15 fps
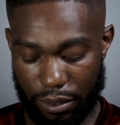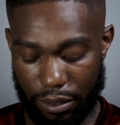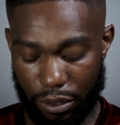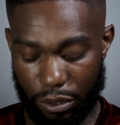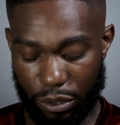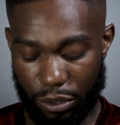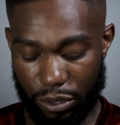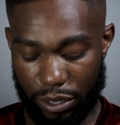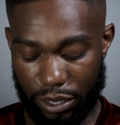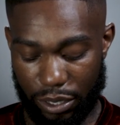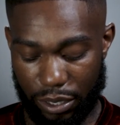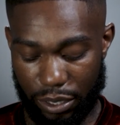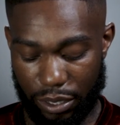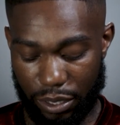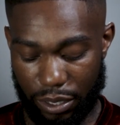Hold on.
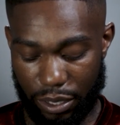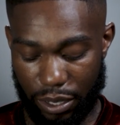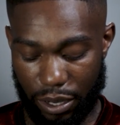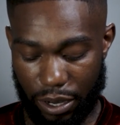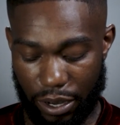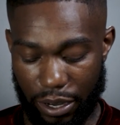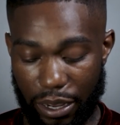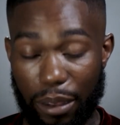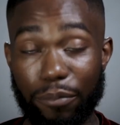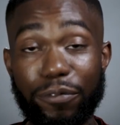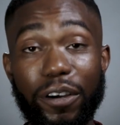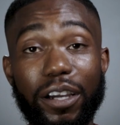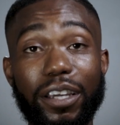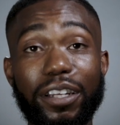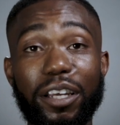All right, I'm
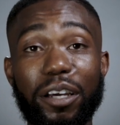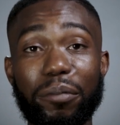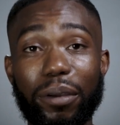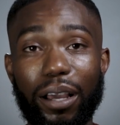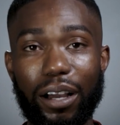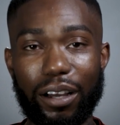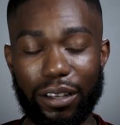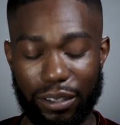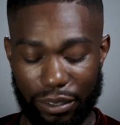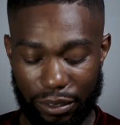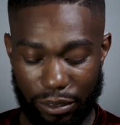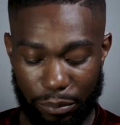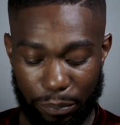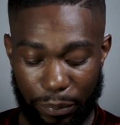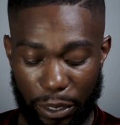fucking up, y'all.
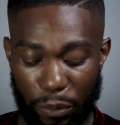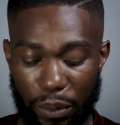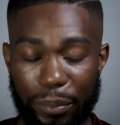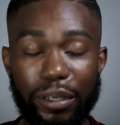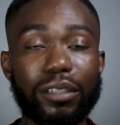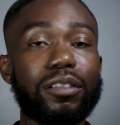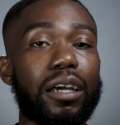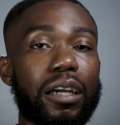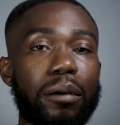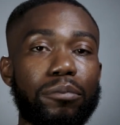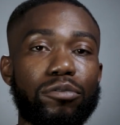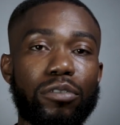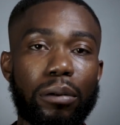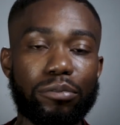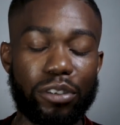Bear with me, cause like I'm,
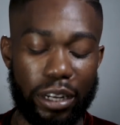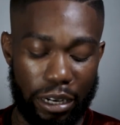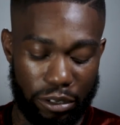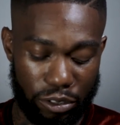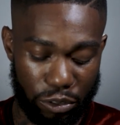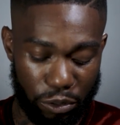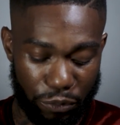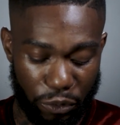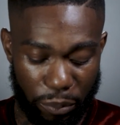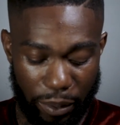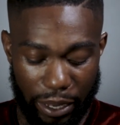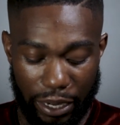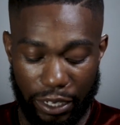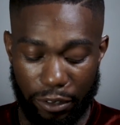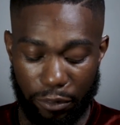I'm trying out this new
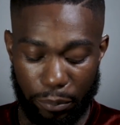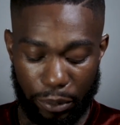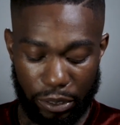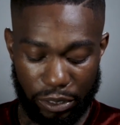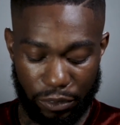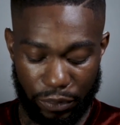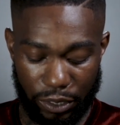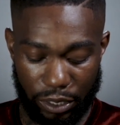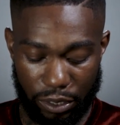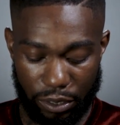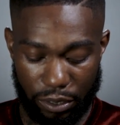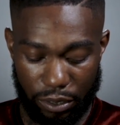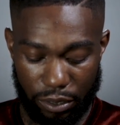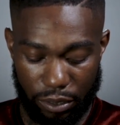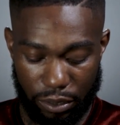format. I didn't even pause the video.
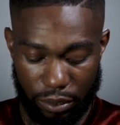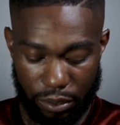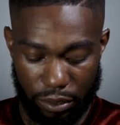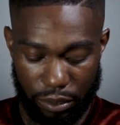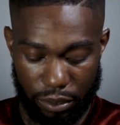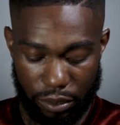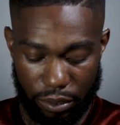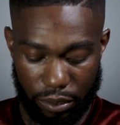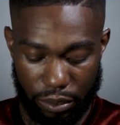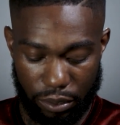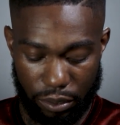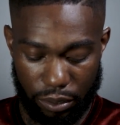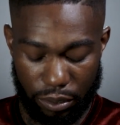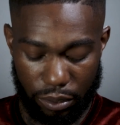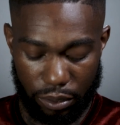I wanna, uh,
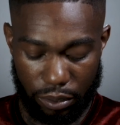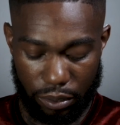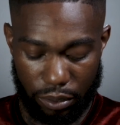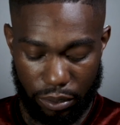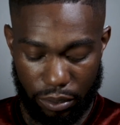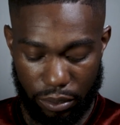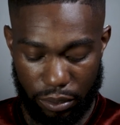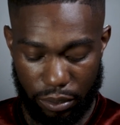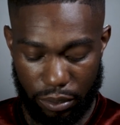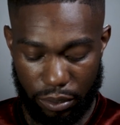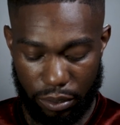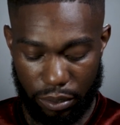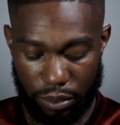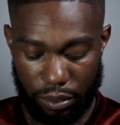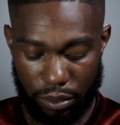the next thing I wanna
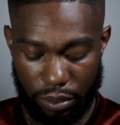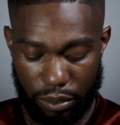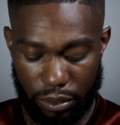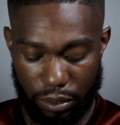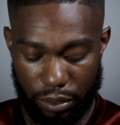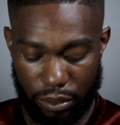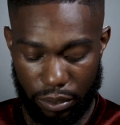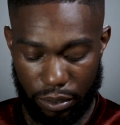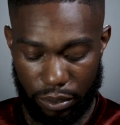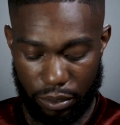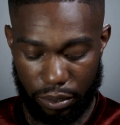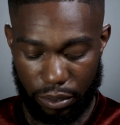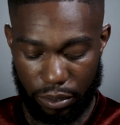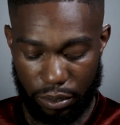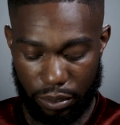do, I
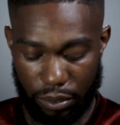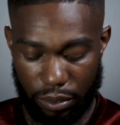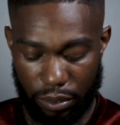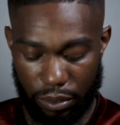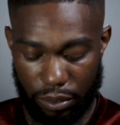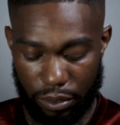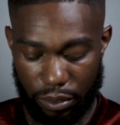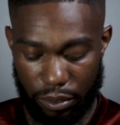wanna have